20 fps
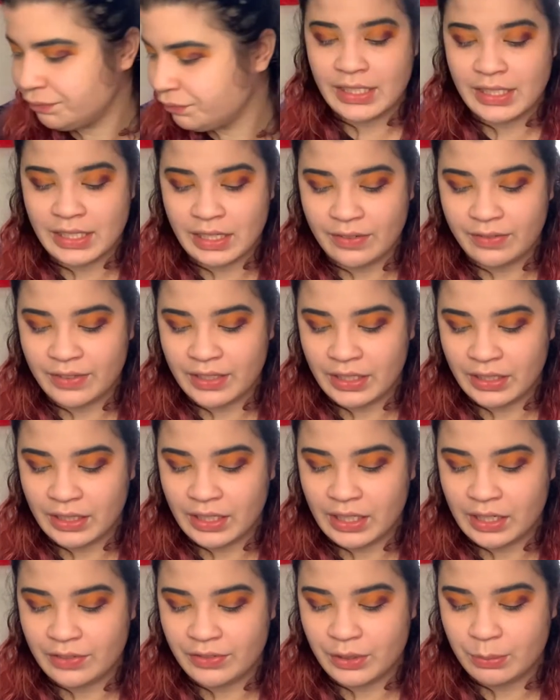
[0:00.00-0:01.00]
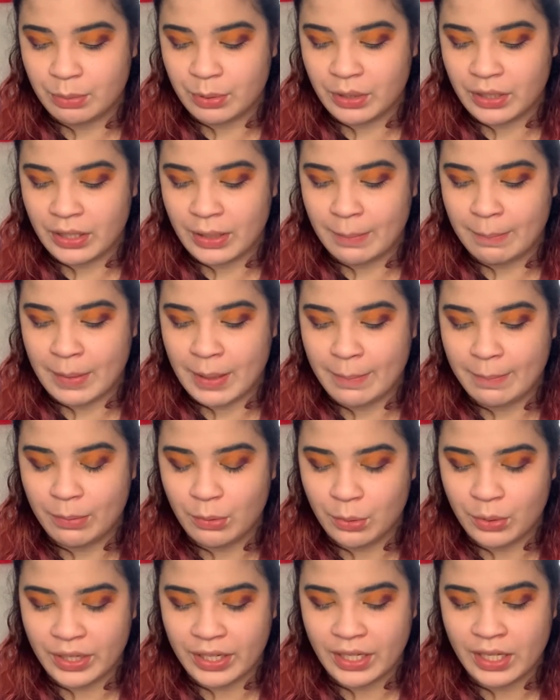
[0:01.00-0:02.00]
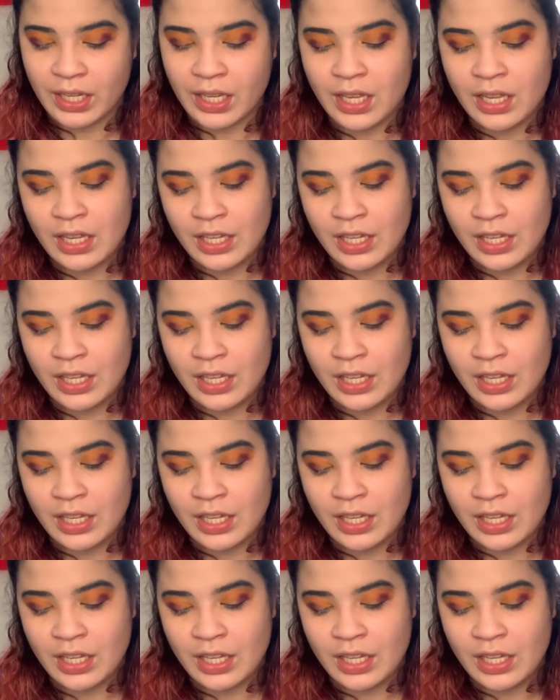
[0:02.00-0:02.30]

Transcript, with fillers: I definitely have to put my boy